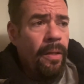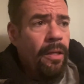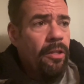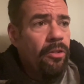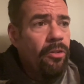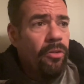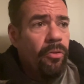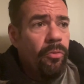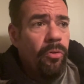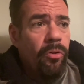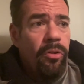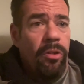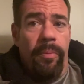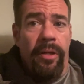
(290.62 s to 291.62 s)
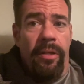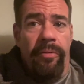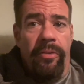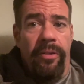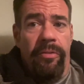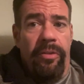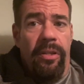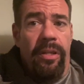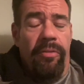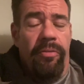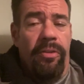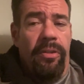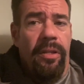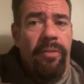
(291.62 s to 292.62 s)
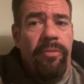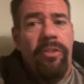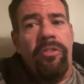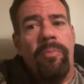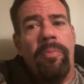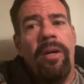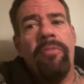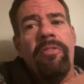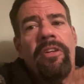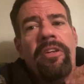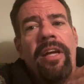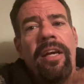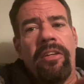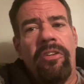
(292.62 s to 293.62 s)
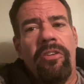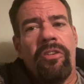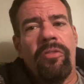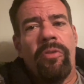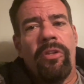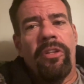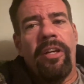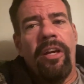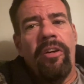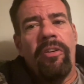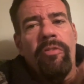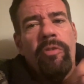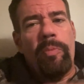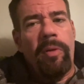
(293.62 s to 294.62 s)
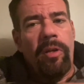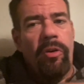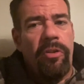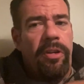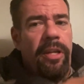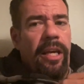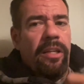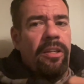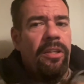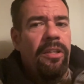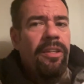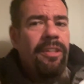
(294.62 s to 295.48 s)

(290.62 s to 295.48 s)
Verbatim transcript: you know, the rule above, if, if, if it's above the neck, you can work out. If it's below the neck,